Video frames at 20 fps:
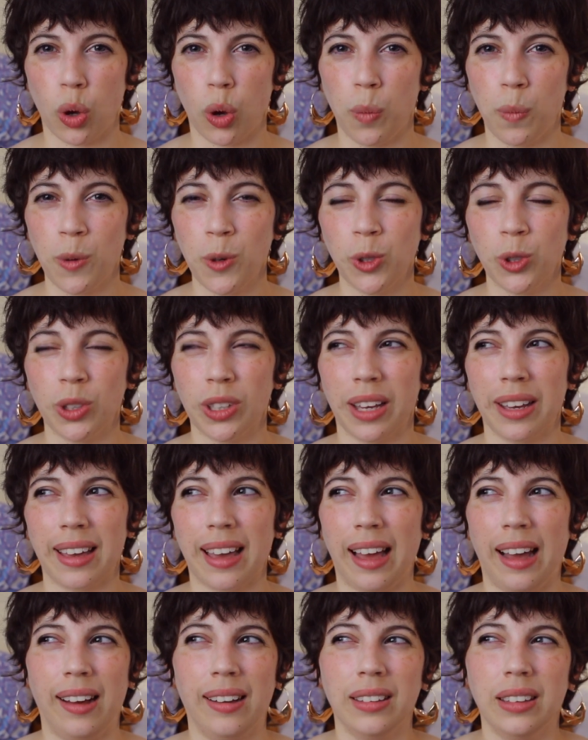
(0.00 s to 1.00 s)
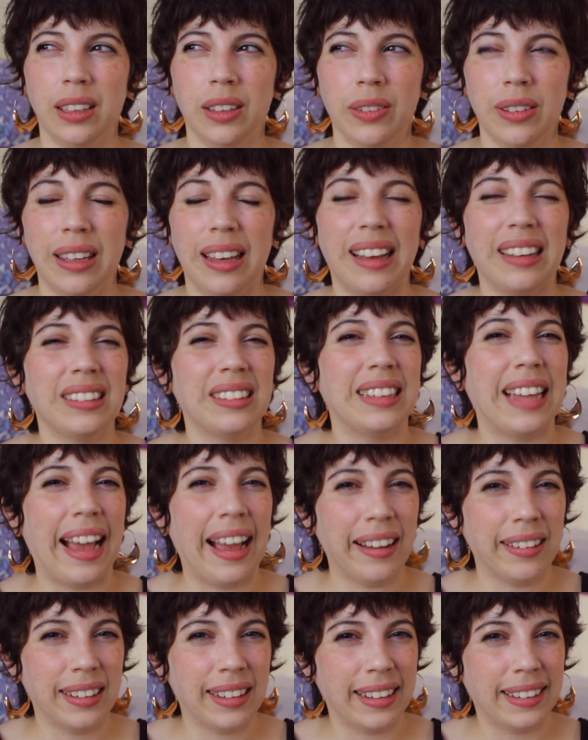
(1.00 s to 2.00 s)
almost like actively
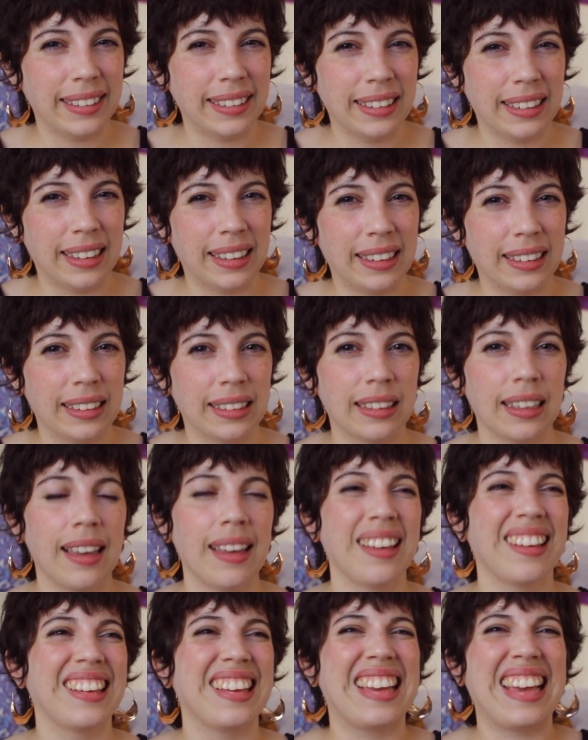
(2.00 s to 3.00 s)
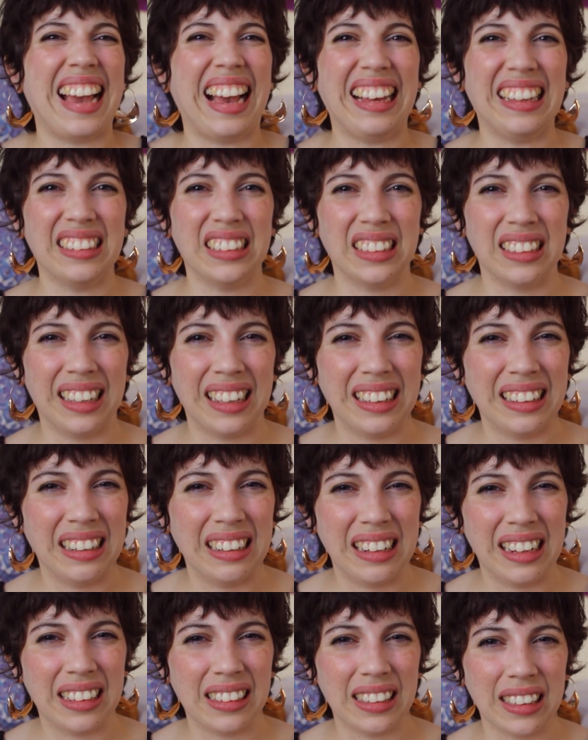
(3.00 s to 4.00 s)
antagonizing us,
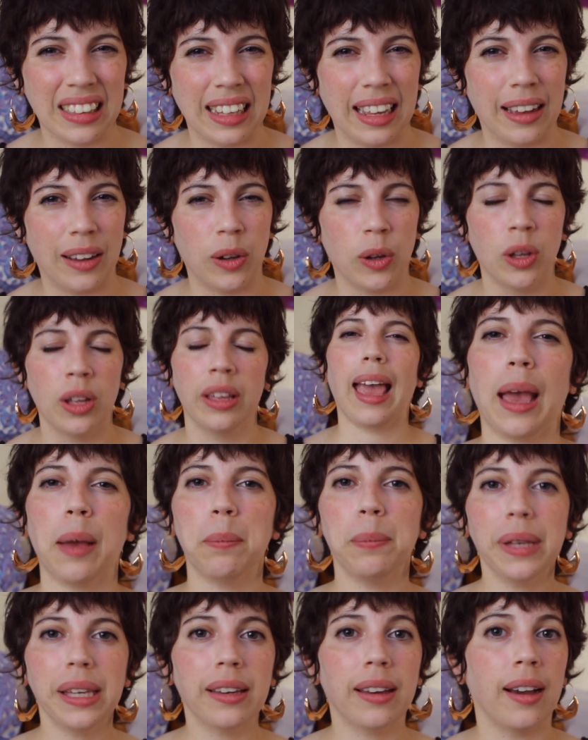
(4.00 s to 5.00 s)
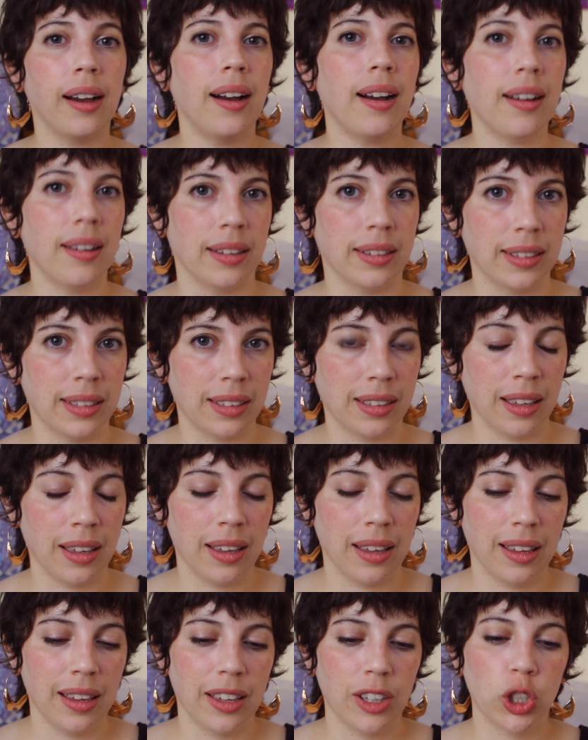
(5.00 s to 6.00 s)
gaslighting us now. And because
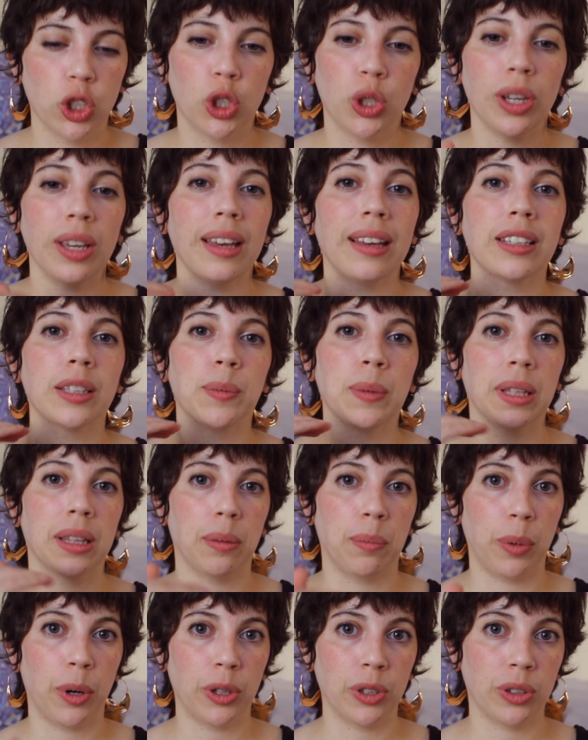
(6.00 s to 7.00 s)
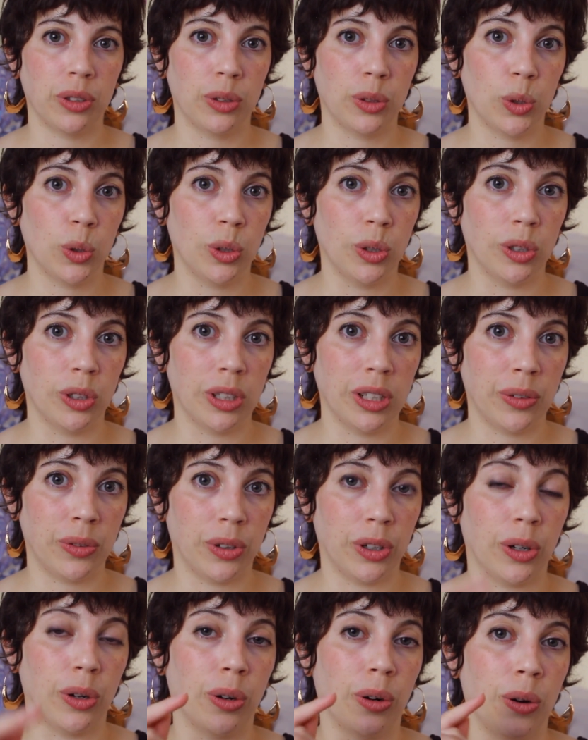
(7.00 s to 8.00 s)
she has been the person to
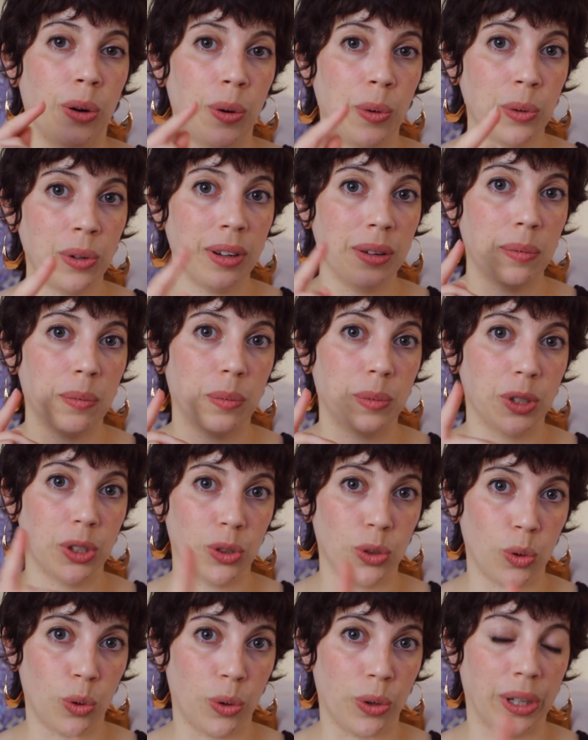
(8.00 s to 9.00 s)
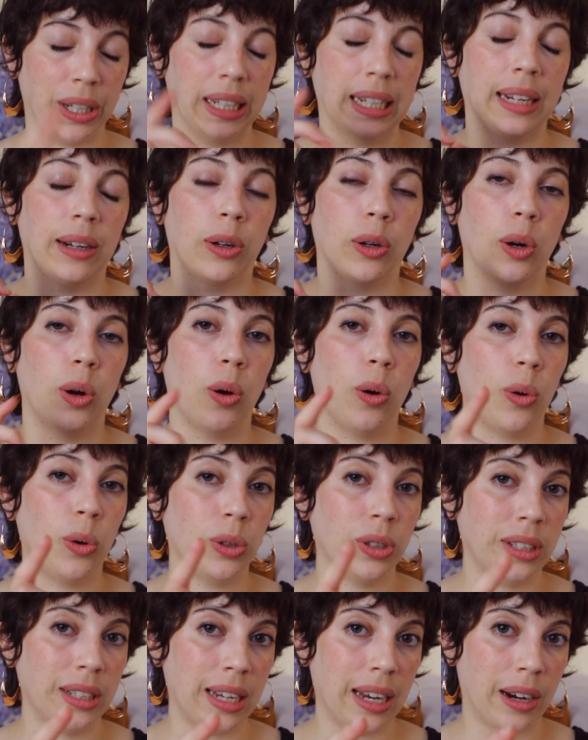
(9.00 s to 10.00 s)
deliver her own story, her
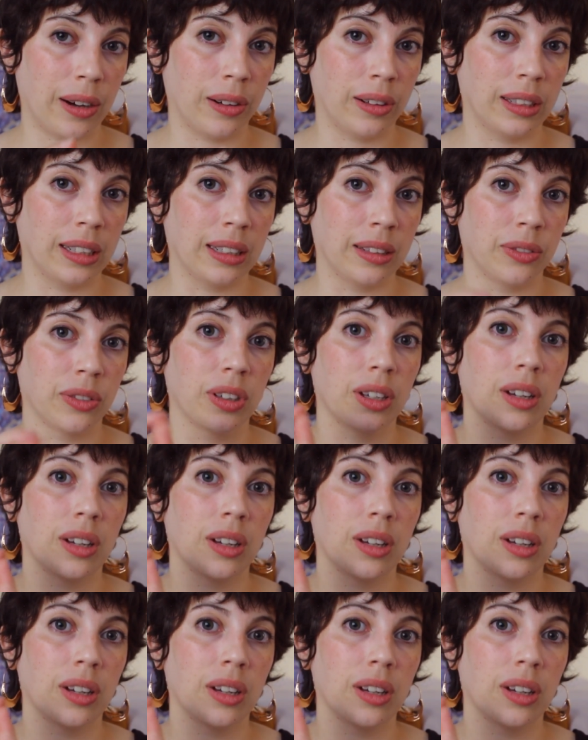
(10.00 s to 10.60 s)
own narrative